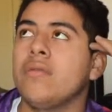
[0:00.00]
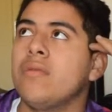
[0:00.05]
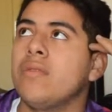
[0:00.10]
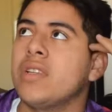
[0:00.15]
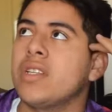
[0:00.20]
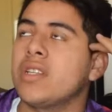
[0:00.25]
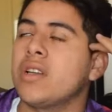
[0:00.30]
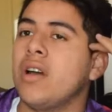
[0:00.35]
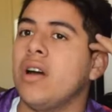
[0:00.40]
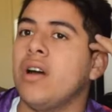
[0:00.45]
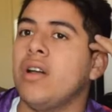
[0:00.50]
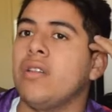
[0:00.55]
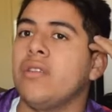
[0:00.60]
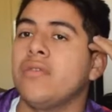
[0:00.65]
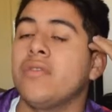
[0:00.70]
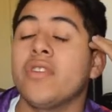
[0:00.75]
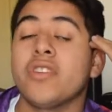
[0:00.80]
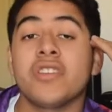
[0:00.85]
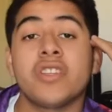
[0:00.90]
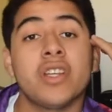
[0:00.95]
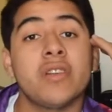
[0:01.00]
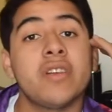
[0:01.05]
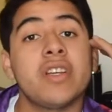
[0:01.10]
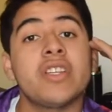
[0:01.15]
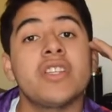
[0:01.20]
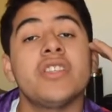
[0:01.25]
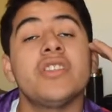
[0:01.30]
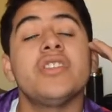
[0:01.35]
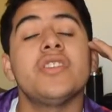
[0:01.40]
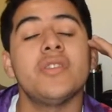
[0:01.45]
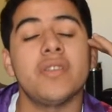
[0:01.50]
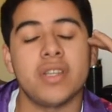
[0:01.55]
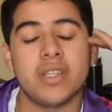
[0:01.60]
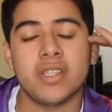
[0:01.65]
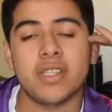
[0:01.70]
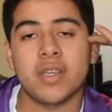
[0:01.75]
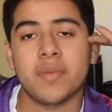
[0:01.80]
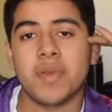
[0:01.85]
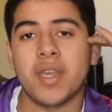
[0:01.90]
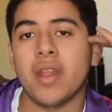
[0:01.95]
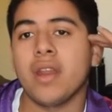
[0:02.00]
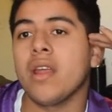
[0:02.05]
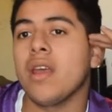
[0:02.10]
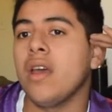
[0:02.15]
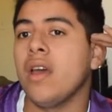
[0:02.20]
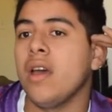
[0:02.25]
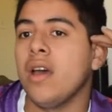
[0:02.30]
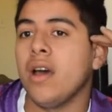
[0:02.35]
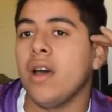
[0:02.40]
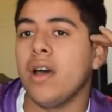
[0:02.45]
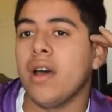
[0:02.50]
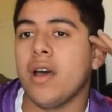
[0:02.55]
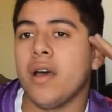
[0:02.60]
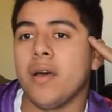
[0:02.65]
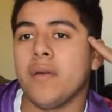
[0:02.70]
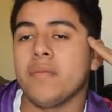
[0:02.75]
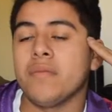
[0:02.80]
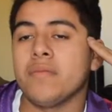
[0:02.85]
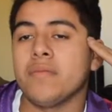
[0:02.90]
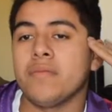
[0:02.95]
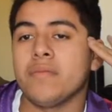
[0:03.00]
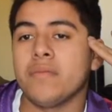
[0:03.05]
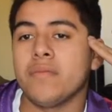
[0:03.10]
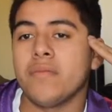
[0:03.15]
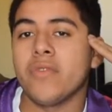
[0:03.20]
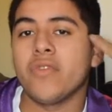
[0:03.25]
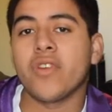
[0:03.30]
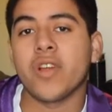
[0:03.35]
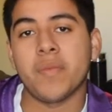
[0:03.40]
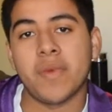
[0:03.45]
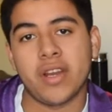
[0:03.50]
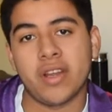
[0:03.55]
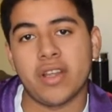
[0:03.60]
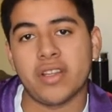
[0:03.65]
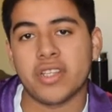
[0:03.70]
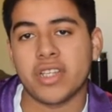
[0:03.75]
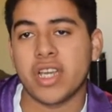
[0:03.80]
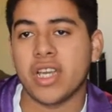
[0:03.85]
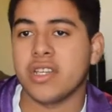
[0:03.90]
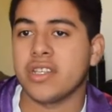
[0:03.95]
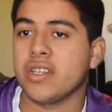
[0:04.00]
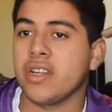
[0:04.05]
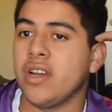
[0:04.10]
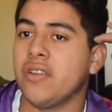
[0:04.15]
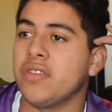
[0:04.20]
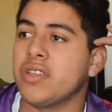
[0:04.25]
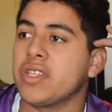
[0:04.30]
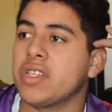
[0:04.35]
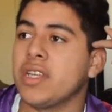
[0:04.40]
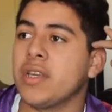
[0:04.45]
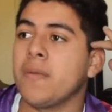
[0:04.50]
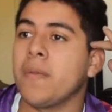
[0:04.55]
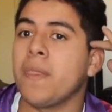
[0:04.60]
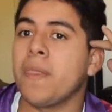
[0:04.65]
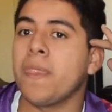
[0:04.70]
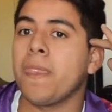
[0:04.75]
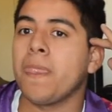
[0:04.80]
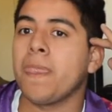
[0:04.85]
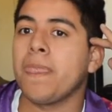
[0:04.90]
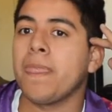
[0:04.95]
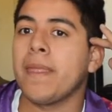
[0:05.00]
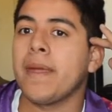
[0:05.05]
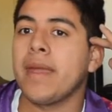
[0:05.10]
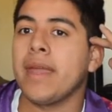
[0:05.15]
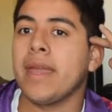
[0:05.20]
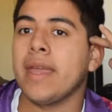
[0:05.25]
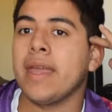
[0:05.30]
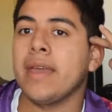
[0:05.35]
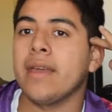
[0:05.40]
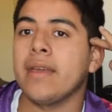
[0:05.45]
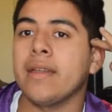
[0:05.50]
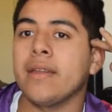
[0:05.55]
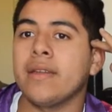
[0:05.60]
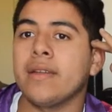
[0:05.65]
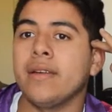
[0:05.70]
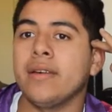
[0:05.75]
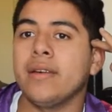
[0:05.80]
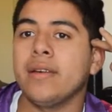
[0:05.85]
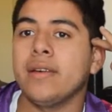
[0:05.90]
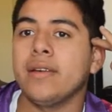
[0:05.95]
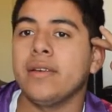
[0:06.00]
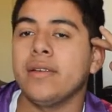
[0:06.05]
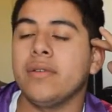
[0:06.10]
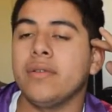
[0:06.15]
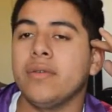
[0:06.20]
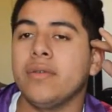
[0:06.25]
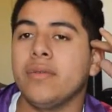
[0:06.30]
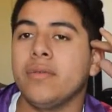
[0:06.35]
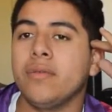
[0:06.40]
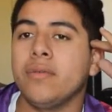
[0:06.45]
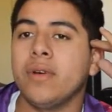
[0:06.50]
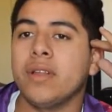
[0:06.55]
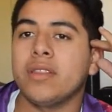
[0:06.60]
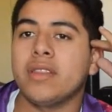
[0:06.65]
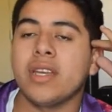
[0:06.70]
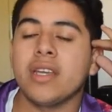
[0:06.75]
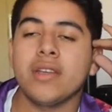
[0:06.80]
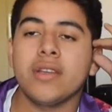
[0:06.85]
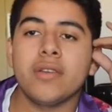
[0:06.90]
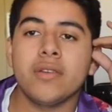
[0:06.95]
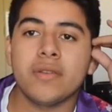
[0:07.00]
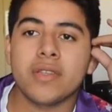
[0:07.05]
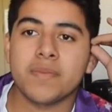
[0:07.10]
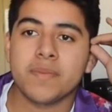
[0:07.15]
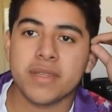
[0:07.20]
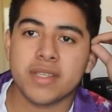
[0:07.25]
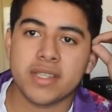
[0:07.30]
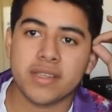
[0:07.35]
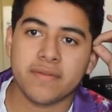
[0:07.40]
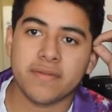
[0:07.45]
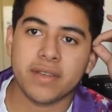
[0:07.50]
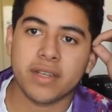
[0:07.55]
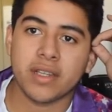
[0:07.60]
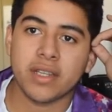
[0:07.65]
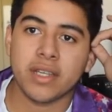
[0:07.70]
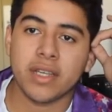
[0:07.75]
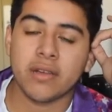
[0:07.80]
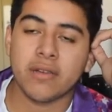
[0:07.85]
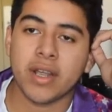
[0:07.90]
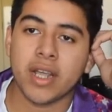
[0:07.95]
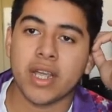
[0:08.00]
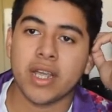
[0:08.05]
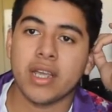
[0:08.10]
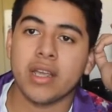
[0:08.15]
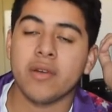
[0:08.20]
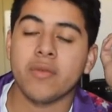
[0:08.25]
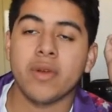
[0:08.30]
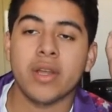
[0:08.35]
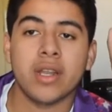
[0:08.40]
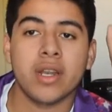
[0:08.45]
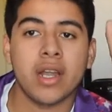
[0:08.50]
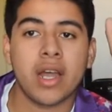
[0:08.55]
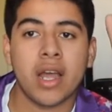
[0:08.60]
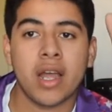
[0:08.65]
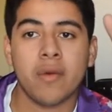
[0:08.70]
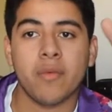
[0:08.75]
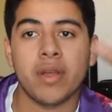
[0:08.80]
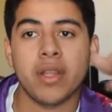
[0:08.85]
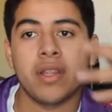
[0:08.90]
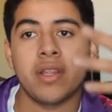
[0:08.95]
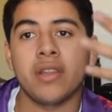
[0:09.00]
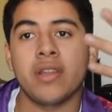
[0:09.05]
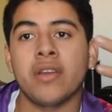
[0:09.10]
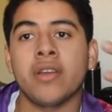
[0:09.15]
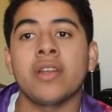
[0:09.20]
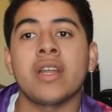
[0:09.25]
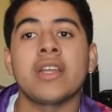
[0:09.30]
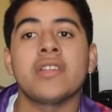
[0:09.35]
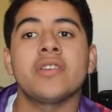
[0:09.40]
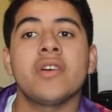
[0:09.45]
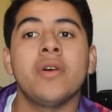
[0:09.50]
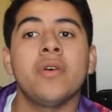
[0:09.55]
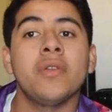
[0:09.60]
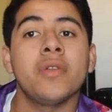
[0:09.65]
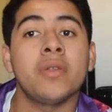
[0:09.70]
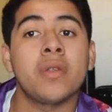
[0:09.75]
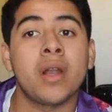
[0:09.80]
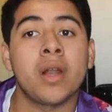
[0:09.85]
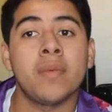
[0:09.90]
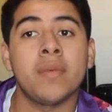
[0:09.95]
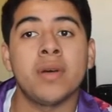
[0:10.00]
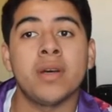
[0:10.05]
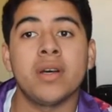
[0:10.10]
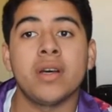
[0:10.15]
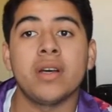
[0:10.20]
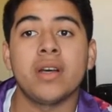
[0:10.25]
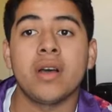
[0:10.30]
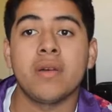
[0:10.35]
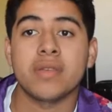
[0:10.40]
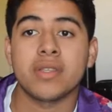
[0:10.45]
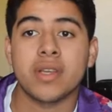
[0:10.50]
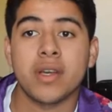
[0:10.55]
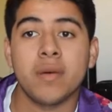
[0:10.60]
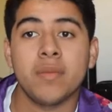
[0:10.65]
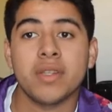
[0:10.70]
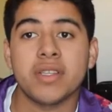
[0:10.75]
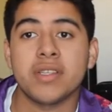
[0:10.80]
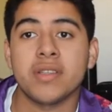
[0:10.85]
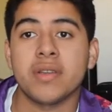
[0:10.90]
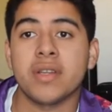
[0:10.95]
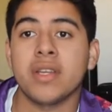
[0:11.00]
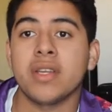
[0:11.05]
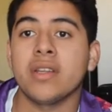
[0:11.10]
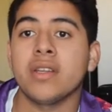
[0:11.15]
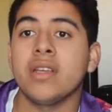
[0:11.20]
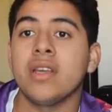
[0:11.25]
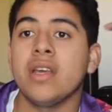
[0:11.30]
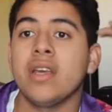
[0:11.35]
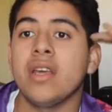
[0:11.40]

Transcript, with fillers: what is it called? First generation students, I mean, um, for a better education, obviously. In uh, what they do specifically, right, when I went in there and I told them that I'm a, I was a homeless student,